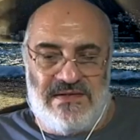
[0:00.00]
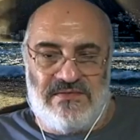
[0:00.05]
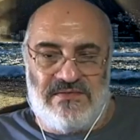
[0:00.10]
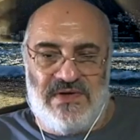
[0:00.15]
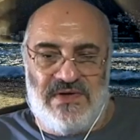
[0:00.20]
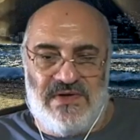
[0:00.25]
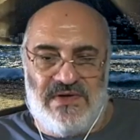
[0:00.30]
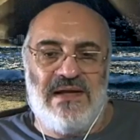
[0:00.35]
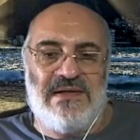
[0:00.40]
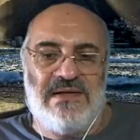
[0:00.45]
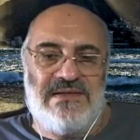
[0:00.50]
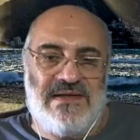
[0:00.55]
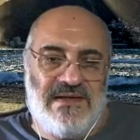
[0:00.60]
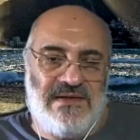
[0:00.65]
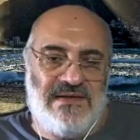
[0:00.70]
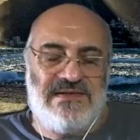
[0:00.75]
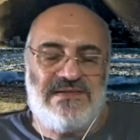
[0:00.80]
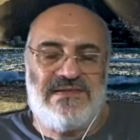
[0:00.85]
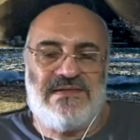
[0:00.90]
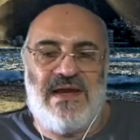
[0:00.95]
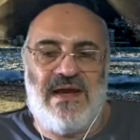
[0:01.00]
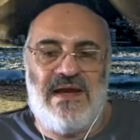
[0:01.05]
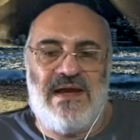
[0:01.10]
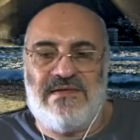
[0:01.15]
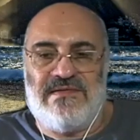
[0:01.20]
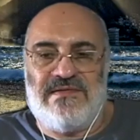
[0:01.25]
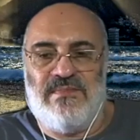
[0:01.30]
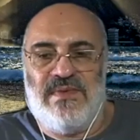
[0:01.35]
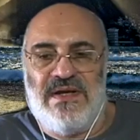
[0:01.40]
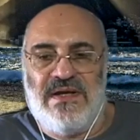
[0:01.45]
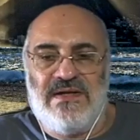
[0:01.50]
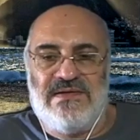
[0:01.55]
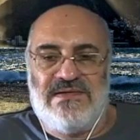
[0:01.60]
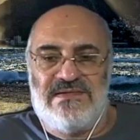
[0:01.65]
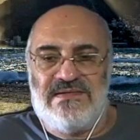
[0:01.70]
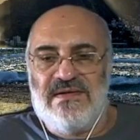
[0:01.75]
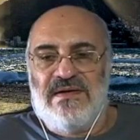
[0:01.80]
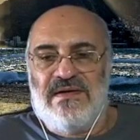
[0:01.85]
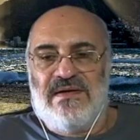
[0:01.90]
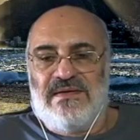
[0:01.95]
Reality in this case
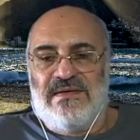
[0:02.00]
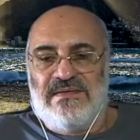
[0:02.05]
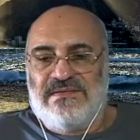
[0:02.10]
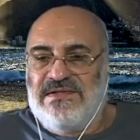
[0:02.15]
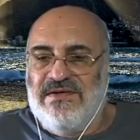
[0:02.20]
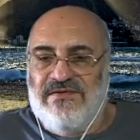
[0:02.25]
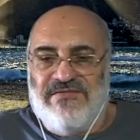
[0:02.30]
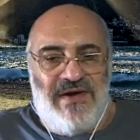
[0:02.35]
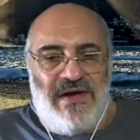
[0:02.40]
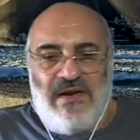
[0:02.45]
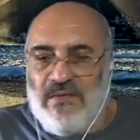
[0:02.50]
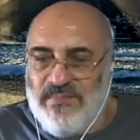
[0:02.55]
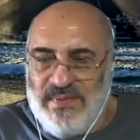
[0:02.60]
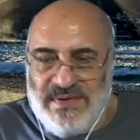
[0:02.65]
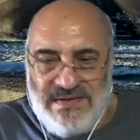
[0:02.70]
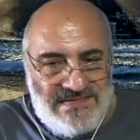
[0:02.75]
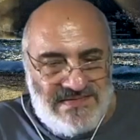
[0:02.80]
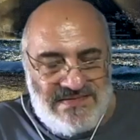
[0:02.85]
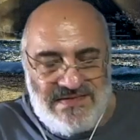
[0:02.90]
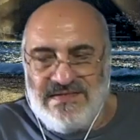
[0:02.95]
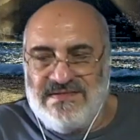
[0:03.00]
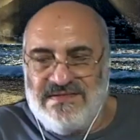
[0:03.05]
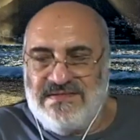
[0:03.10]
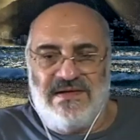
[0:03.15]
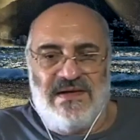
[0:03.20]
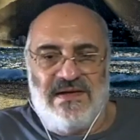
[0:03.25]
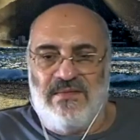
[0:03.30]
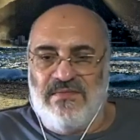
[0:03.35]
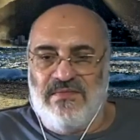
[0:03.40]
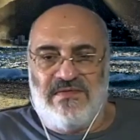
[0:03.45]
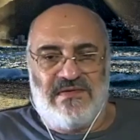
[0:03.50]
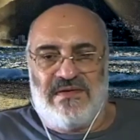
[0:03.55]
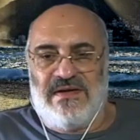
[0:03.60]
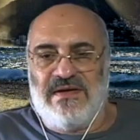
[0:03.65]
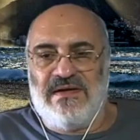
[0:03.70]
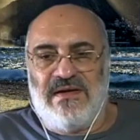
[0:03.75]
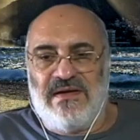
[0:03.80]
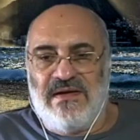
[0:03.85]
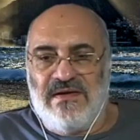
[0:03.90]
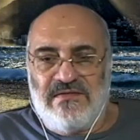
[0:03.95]
means developing systems
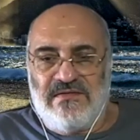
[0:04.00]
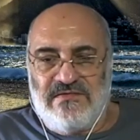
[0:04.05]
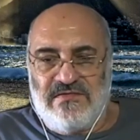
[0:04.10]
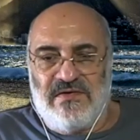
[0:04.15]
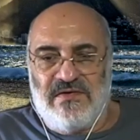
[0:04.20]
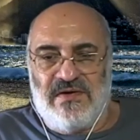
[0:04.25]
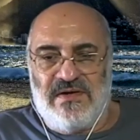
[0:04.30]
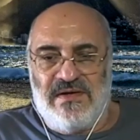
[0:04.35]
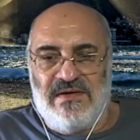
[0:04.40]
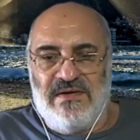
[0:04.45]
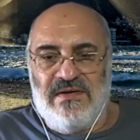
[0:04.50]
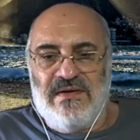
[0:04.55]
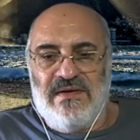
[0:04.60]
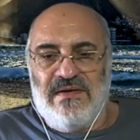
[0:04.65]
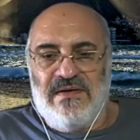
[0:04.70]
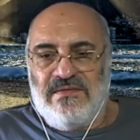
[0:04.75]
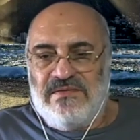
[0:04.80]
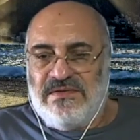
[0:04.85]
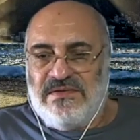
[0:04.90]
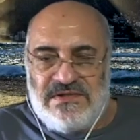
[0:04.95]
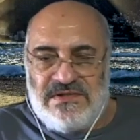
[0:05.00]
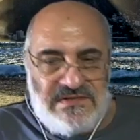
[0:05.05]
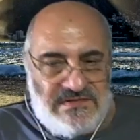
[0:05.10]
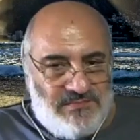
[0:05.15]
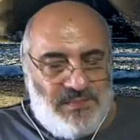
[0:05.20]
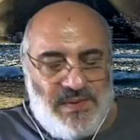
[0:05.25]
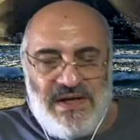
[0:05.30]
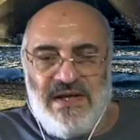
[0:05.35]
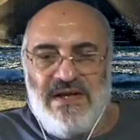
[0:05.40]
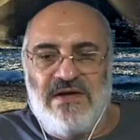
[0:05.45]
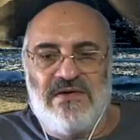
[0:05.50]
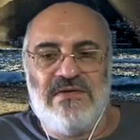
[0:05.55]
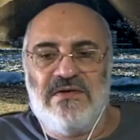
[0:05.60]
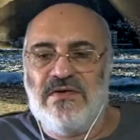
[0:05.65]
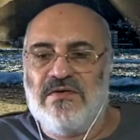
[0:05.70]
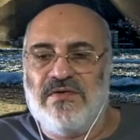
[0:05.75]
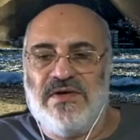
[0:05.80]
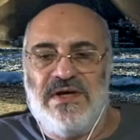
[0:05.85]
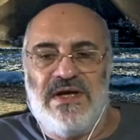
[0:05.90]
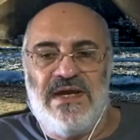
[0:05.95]
and so on, which is pretty
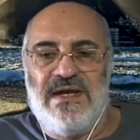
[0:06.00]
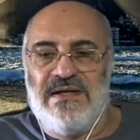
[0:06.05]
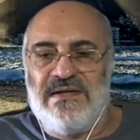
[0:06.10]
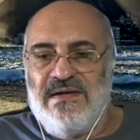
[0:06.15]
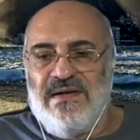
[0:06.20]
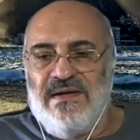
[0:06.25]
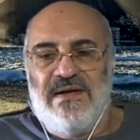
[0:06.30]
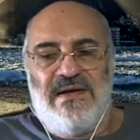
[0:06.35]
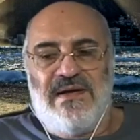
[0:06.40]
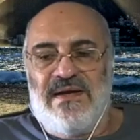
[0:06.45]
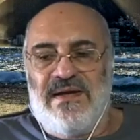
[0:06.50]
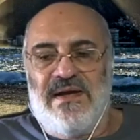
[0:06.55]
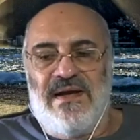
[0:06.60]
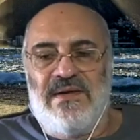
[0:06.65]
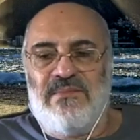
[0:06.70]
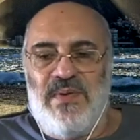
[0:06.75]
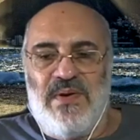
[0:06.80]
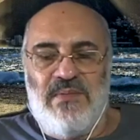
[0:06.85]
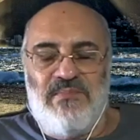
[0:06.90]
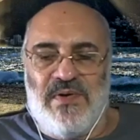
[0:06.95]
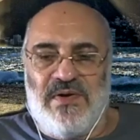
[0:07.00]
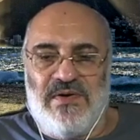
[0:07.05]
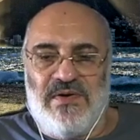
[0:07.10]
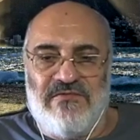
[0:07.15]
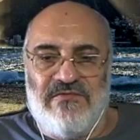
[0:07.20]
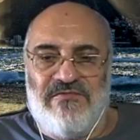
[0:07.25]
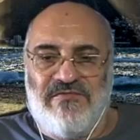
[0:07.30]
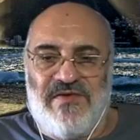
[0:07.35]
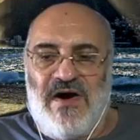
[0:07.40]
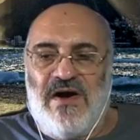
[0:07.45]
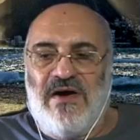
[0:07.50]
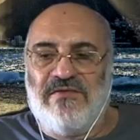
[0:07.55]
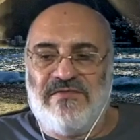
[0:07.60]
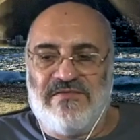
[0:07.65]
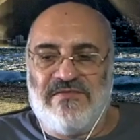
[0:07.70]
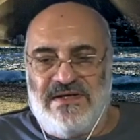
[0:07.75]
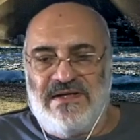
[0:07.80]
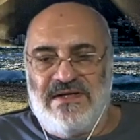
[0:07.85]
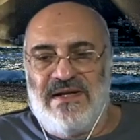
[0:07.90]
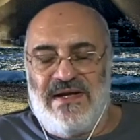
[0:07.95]
concrete, and people
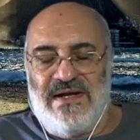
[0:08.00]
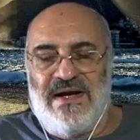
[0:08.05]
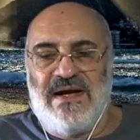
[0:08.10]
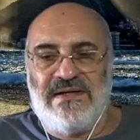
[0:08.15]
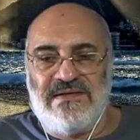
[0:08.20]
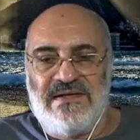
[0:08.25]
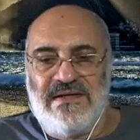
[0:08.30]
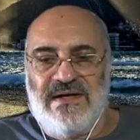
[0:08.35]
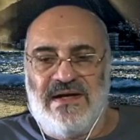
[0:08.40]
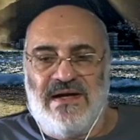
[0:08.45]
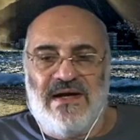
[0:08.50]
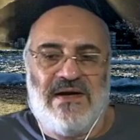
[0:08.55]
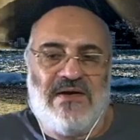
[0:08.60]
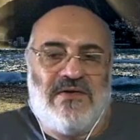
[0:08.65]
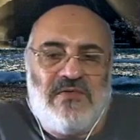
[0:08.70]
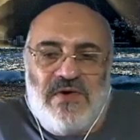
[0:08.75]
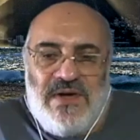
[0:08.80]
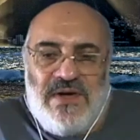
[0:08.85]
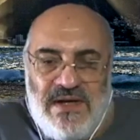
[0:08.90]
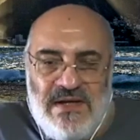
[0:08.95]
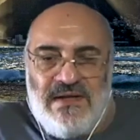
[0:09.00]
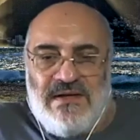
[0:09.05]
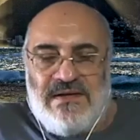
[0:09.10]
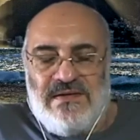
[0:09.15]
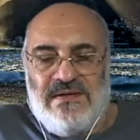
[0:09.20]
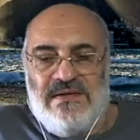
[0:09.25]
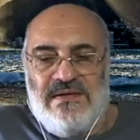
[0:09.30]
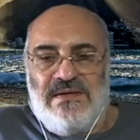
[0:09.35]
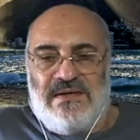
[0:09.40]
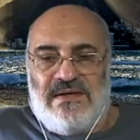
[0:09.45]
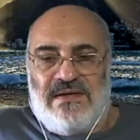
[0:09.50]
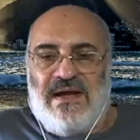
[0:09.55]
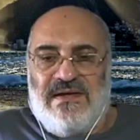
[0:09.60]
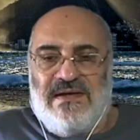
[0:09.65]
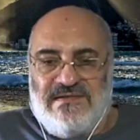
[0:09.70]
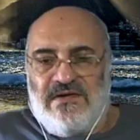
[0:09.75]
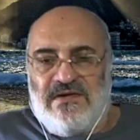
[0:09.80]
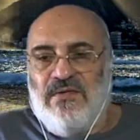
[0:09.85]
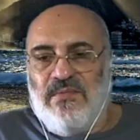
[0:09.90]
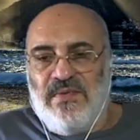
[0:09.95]
involved in that agree as a
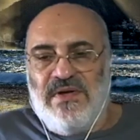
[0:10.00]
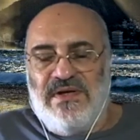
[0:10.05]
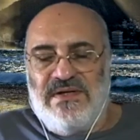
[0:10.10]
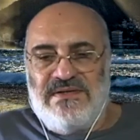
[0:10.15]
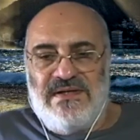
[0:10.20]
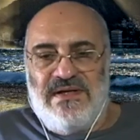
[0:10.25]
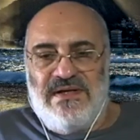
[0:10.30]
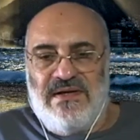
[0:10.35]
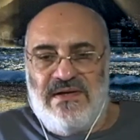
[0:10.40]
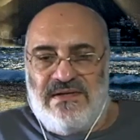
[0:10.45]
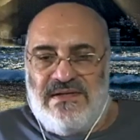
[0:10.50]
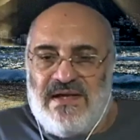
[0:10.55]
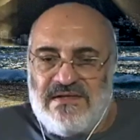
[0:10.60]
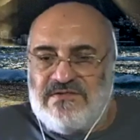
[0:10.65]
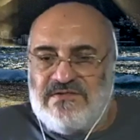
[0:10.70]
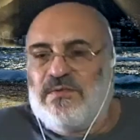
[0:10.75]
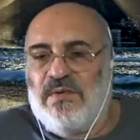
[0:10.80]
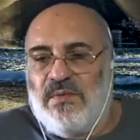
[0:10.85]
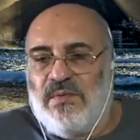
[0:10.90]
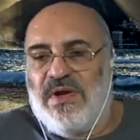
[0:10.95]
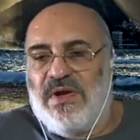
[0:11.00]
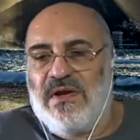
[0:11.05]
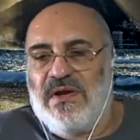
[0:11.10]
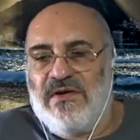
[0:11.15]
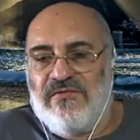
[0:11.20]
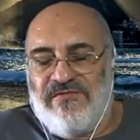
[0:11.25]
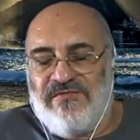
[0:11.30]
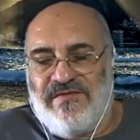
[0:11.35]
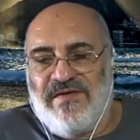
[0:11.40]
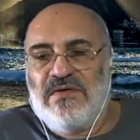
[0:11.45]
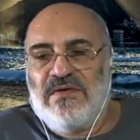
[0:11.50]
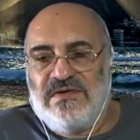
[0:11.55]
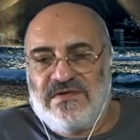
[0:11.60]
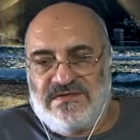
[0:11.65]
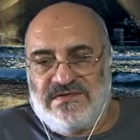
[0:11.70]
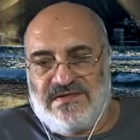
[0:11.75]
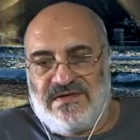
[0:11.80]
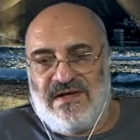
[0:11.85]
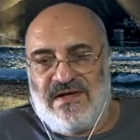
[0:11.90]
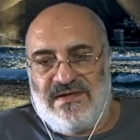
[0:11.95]
community, that's what we're gonna
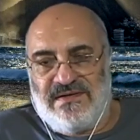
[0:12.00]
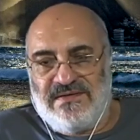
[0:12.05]
focus on,